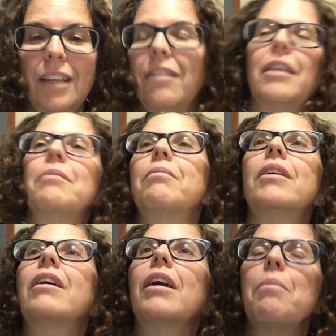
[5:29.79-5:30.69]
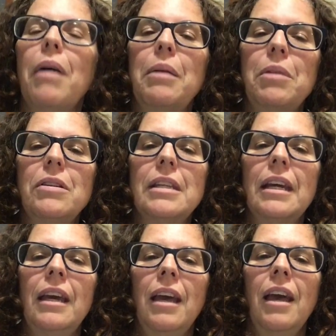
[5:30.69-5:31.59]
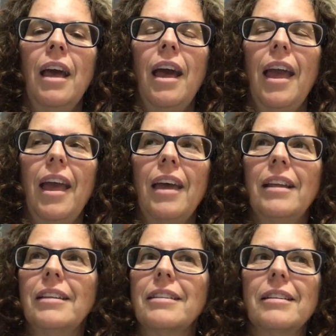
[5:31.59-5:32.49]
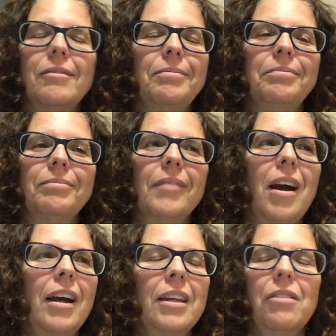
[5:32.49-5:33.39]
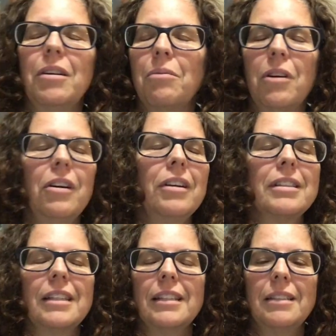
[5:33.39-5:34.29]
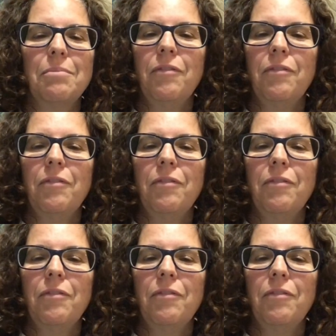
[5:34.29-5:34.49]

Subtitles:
You can combine music and audio and words and